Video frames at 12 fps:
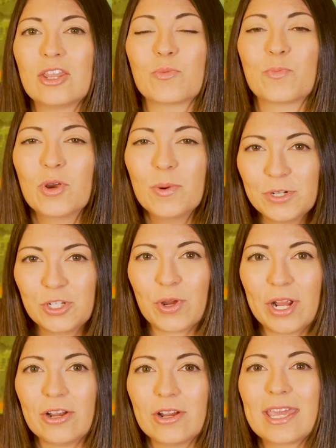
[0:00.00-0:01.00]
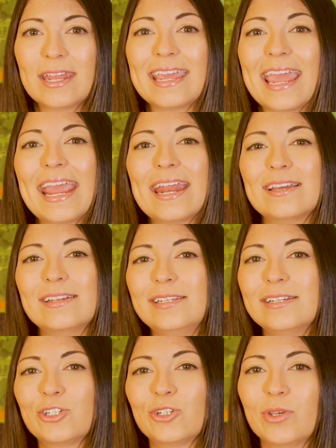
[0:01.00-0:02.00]
The perpetrator can gain
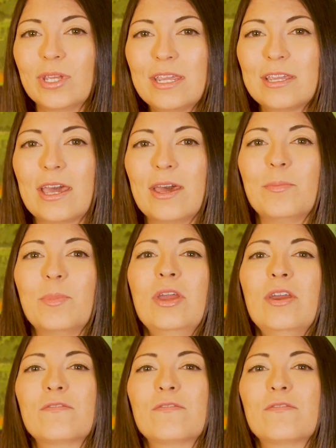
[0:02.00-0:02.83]
additional income